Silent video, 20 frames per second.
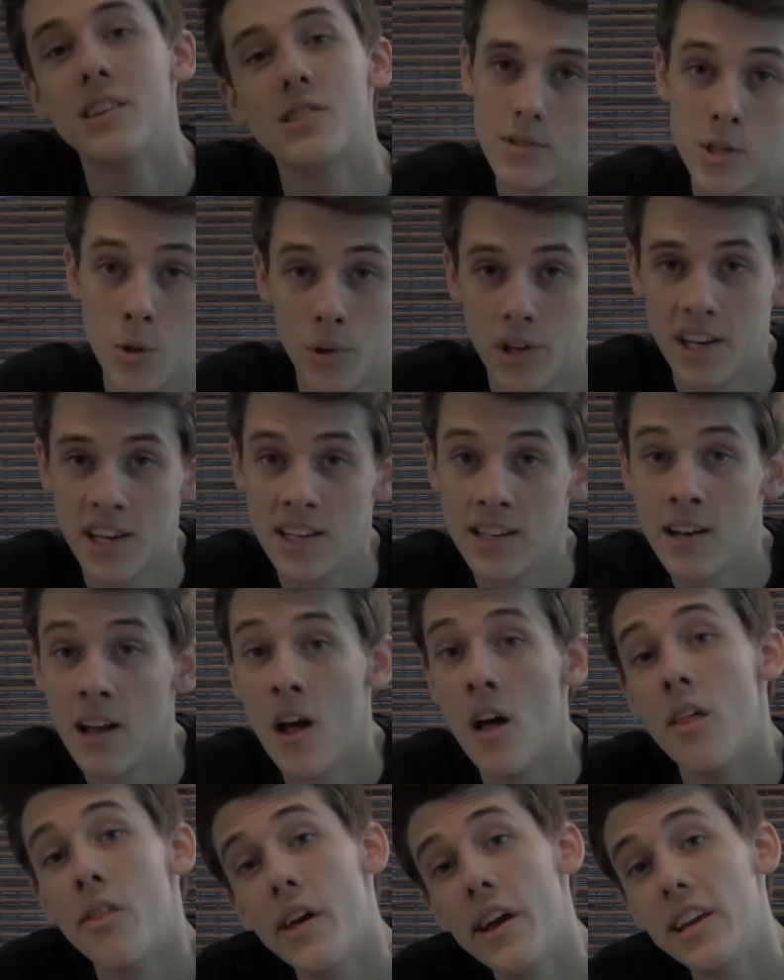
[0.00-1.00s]
So again,
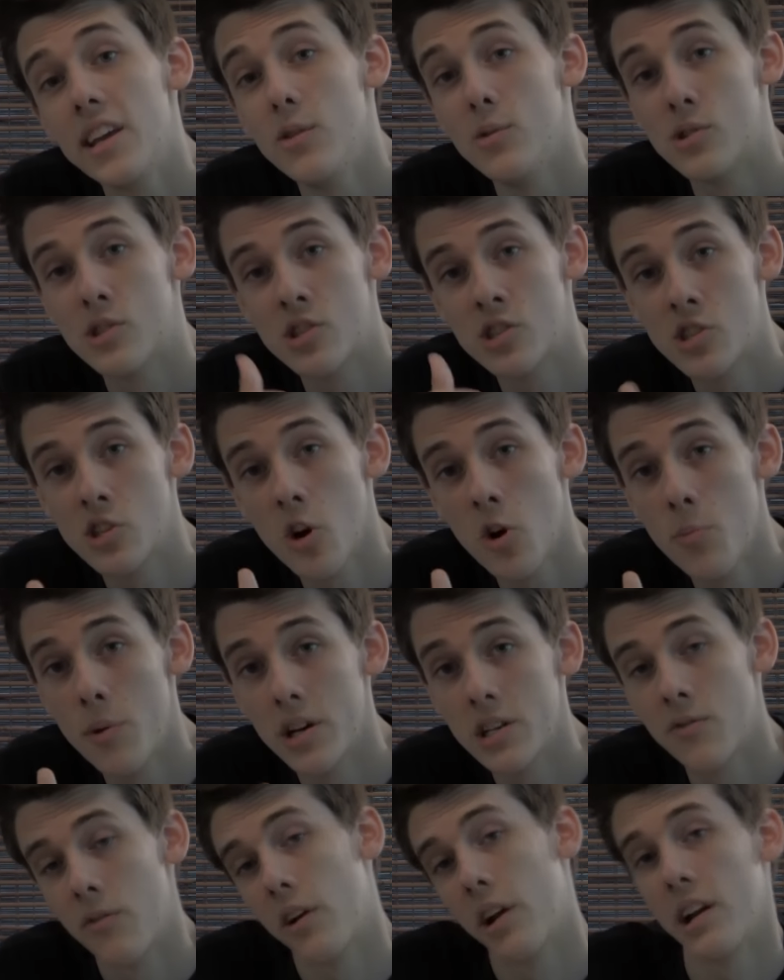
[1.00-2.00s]
thank you so
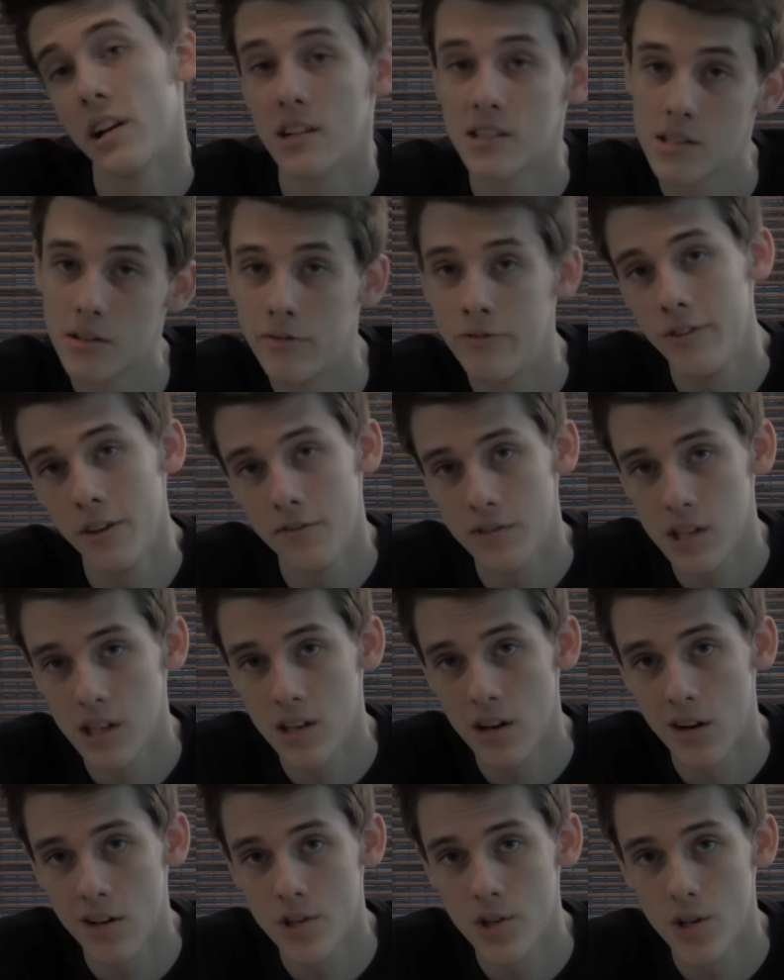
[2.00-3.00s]
much for getting us to
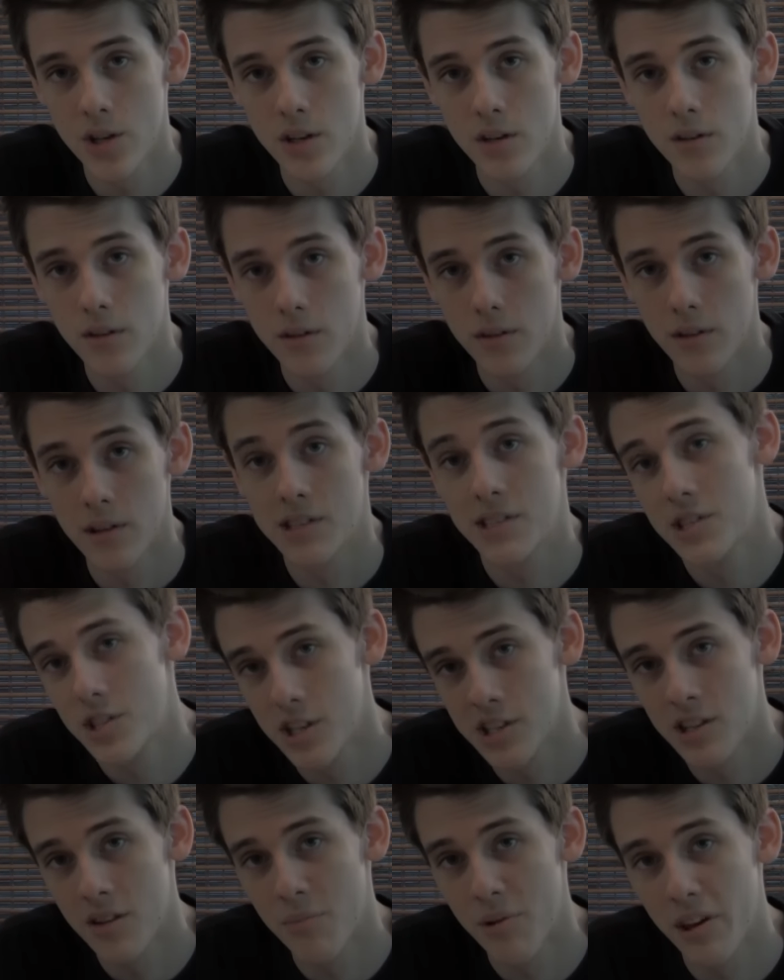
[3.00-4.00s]
1,500. This is
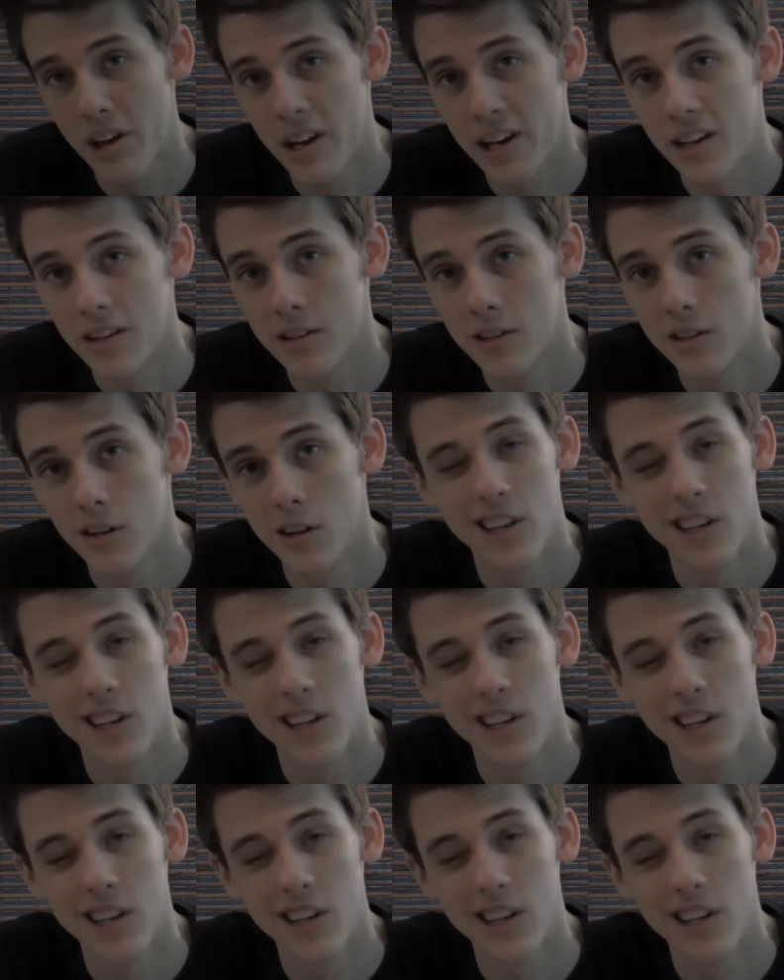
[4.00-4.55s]
just the beginning.